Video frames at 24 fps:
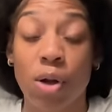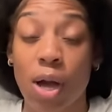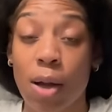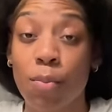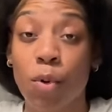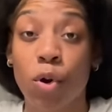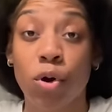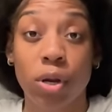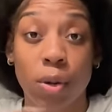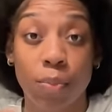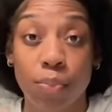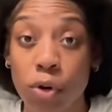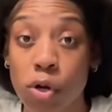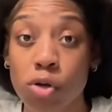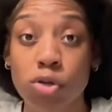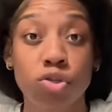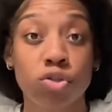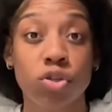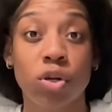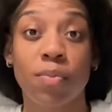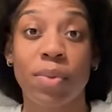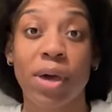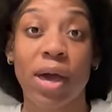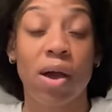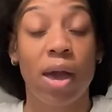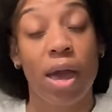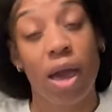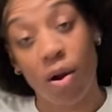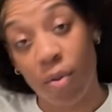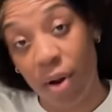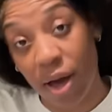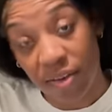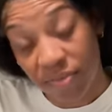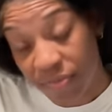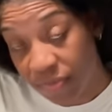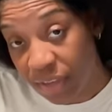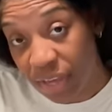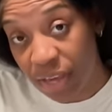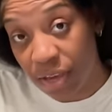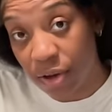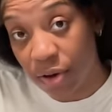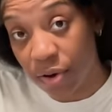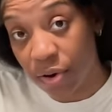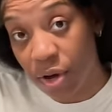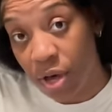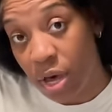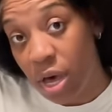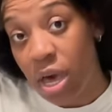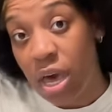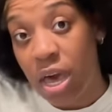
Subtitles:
I'm going to approach you about how I feel.